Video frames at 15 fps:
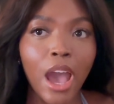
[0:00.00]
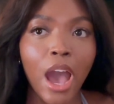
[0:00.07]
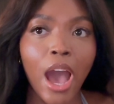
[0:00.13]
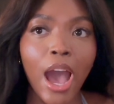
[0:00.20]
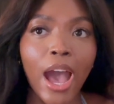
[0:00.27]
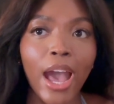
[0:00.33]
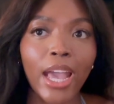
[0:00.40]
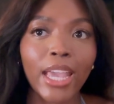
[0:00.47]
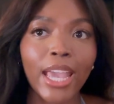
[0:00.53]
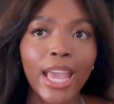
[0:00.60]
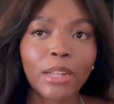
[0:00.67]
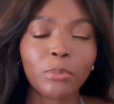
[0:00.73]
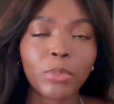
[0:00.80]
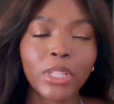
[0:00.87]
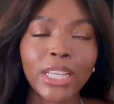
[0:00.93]
I
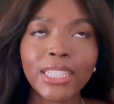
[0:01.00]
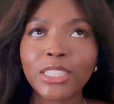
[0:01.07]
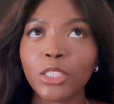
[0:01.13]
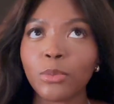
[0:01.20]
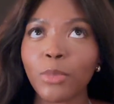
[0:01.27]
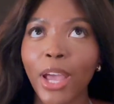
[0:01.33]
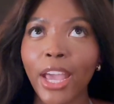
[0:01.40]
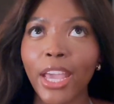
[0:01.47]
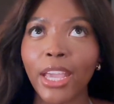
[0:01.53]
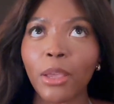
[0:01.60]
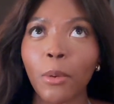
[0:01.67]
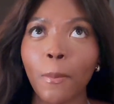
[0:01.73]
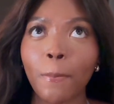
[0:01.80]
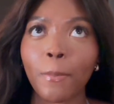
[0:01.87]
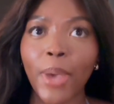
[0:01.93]
had placed
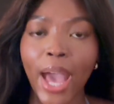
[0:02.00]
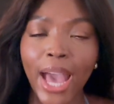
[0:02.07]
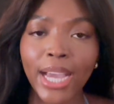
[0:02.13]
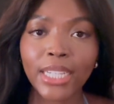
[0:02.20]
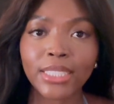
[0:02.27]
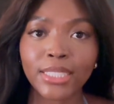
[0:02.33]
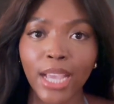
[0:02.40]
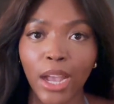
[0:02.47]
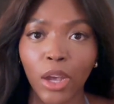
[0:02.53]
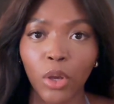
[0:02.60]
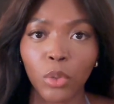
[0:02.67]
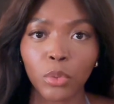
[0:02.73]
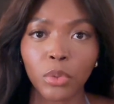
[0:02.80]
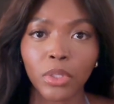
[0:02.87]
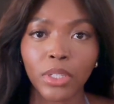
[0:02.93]
my bag
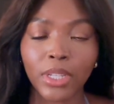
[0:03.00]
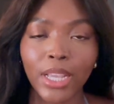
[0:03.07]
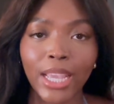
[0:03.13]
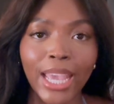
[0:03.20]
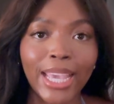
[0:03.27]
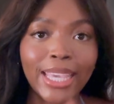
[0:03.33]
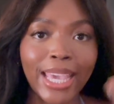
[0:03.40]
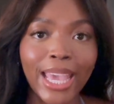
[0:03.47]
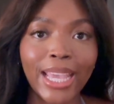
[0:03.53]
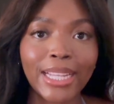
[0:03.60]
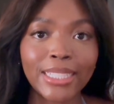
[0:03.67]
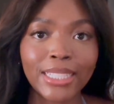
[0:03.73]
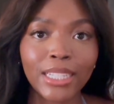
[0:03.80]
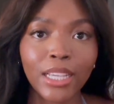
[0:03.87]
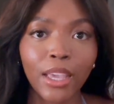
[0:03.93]
down
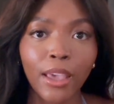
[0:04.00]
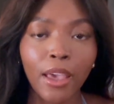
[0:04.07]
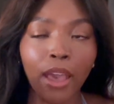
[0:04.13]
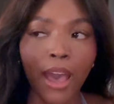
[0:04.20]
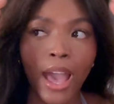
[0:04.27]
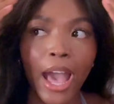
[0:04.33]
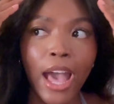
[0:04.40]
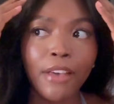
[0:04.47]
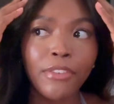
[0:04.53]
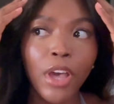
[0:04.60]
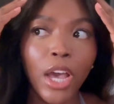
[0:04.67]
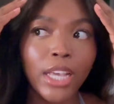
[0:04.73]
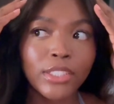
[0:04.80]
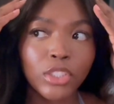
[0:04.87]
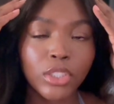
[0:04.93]
again,
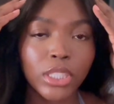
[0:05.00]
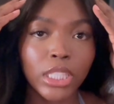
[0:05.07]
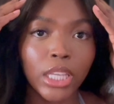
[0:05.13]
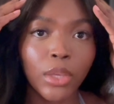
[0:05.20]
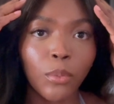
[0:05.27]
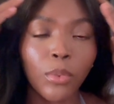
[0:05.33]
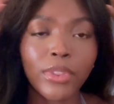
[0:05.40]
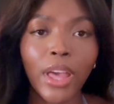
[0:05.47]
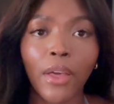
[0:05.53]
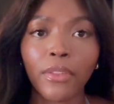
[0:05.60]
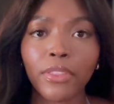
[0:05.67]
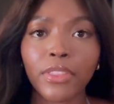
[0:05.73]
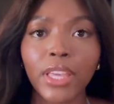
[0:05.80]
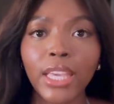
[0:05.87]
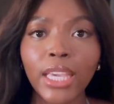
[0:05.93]
haphazardly,
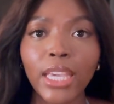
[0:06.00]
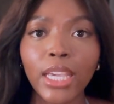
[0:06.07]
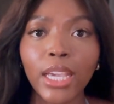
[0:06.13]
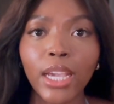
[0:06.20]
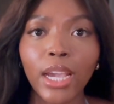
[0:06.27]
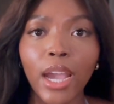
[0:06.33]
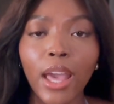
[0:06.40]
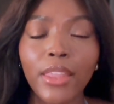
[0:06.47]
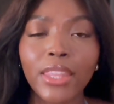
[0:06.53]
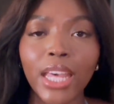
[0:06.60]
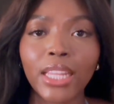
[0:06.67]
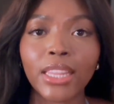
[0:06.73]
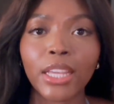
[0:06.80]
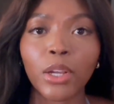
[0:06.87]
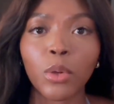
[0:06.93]
without thinking
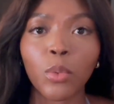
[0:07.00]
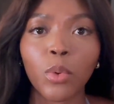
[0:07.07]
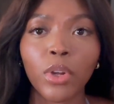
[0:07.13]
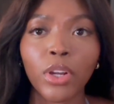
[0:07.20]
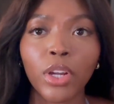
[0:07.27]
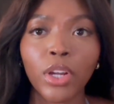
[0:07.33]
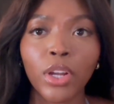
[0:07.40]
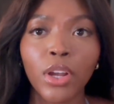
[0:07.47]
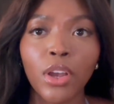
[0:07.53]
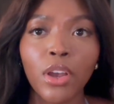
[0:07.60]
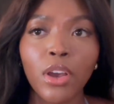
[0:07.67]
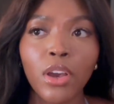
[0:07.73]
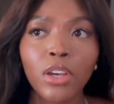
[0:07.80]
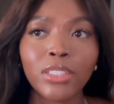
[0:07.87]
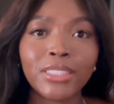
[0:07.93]
that there were
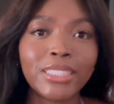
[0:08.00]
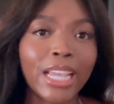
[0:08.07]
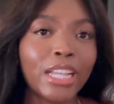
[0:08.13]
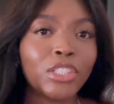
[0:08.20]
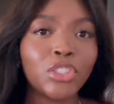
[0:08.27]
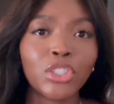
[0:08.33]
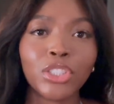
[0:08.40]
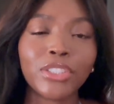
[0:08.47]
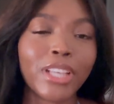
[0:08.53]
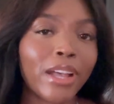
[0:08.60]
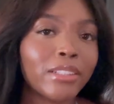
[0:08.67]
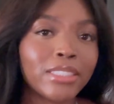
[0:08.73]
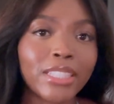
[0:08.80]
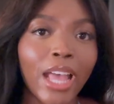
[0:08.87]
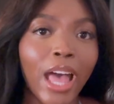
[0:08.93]
dangers
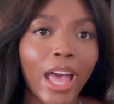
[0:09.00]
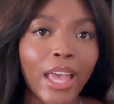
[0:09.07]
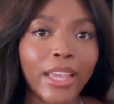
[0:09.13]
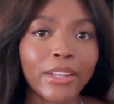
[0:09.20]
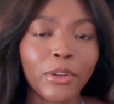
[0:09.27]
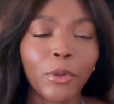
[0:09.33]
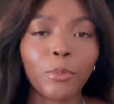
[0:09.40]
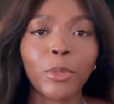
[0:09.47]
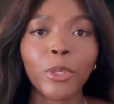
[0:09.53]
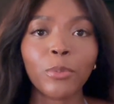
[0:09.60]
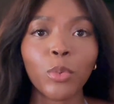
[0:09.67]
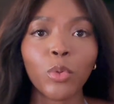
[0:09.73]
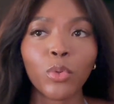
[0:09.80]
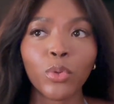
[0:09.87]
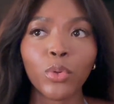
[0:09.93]
outside or
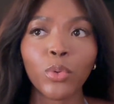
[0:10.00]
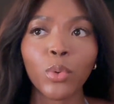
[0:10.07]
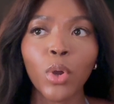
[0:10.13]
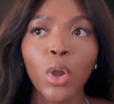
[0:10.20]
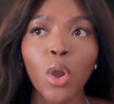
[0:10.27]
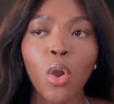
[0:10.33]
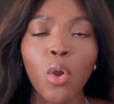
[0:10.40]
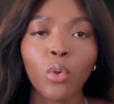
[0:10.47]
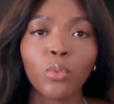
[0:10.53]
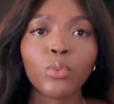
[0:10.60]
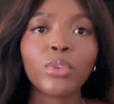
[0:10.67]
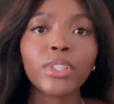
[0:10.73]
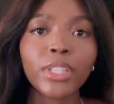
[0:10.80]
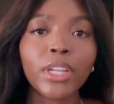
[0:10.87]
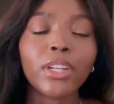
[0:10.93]
people who
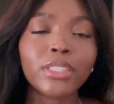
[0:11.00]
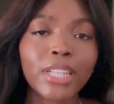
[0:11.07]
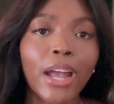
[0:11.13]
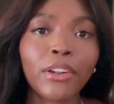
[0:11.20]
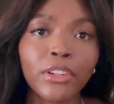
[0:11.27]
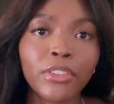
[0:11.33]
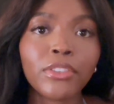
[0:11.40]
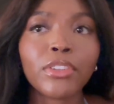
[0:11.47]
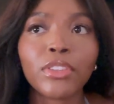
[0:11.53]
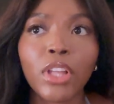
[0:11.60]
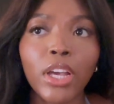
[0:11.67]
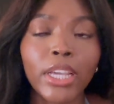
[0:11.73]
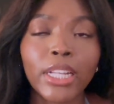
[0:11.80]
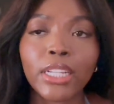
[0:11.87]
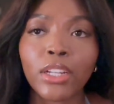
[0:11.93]
really are down on their
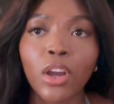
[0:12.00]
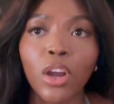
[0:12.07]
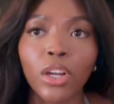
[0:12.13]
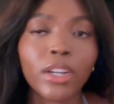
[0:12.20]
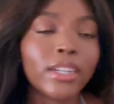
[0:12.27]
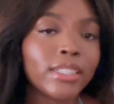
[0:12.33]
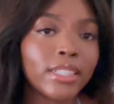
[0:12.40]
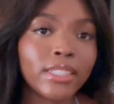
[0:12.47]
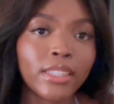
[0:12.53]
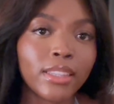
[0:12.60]
luck and are gonna